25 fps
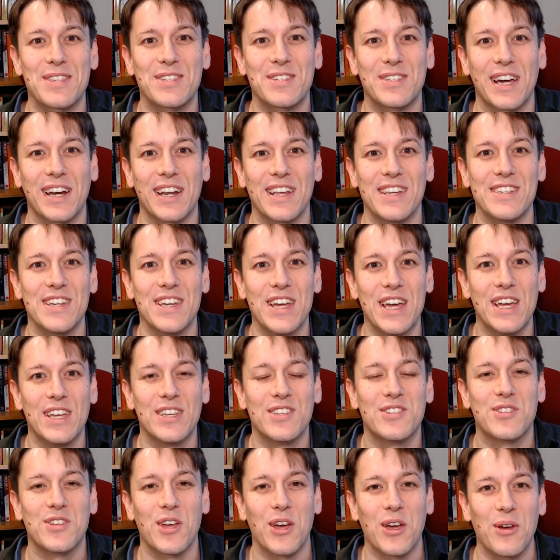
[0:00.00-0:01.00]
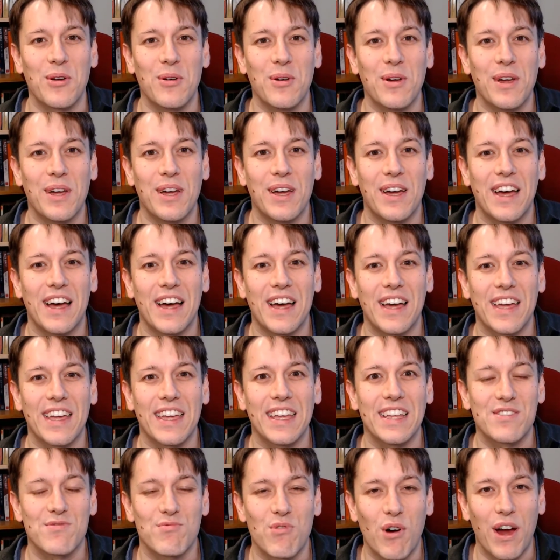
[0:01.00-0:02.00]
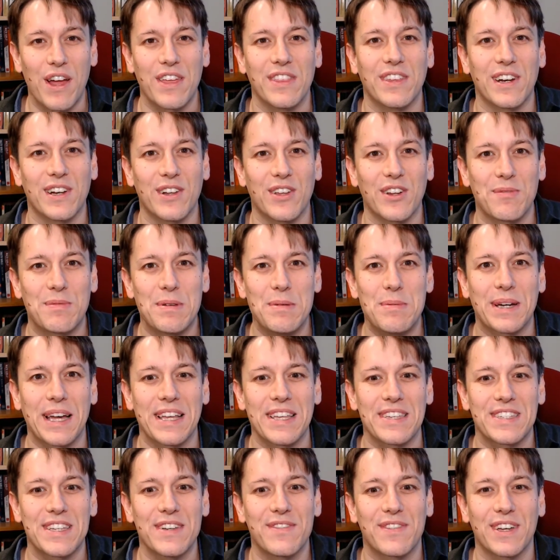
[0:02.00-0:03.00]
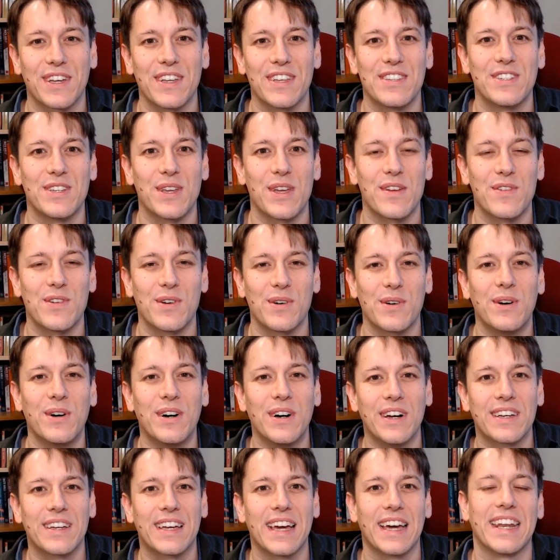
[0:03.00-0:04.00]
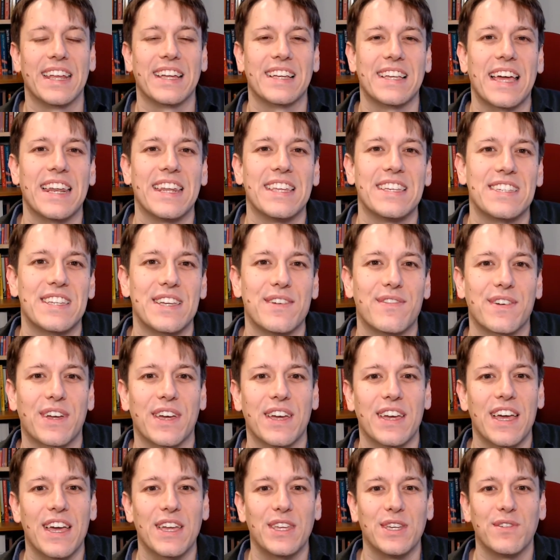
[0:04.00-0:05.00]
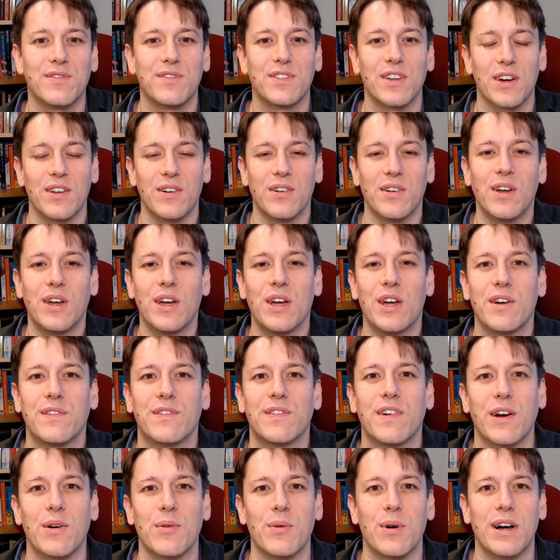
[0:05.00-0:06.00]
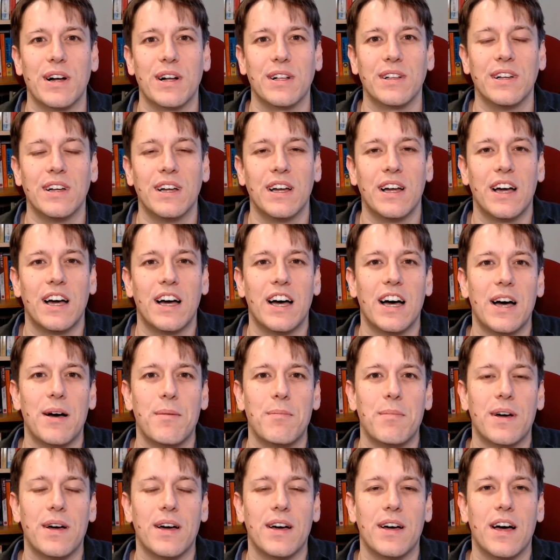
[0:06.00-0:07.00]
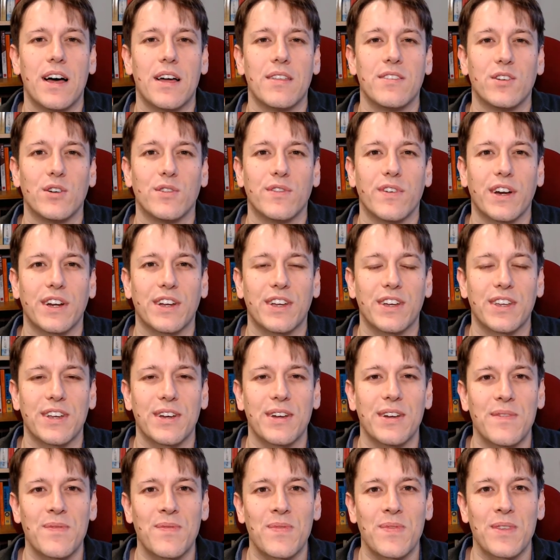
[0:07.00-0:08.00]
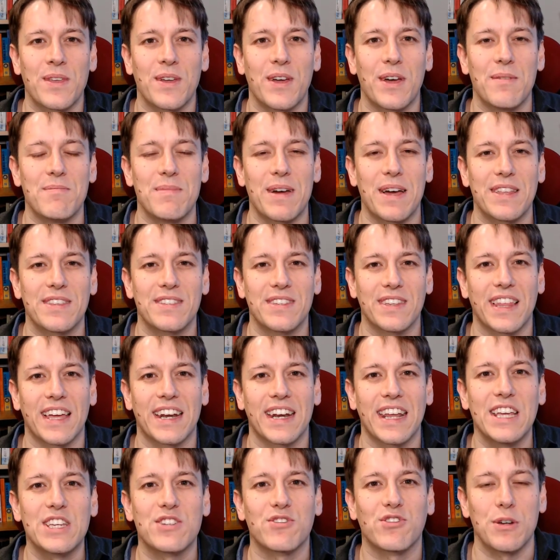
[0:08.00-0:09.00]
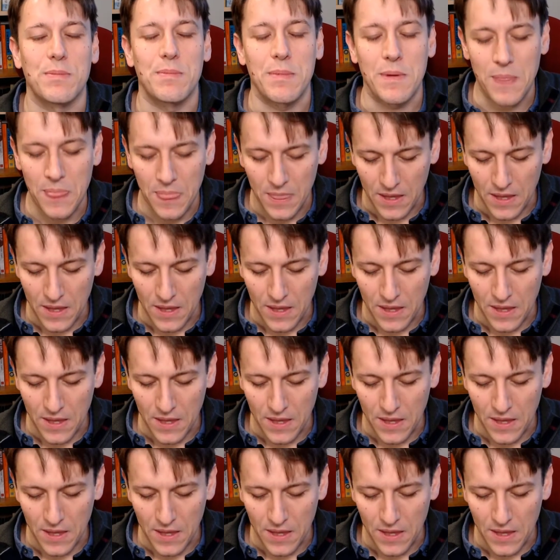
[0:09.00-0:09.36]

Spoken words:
Challenge, so it's right that a lot of people get certificates. You know, if you're getting any certificate here, you've done very well, and you're very good at maths at that age group.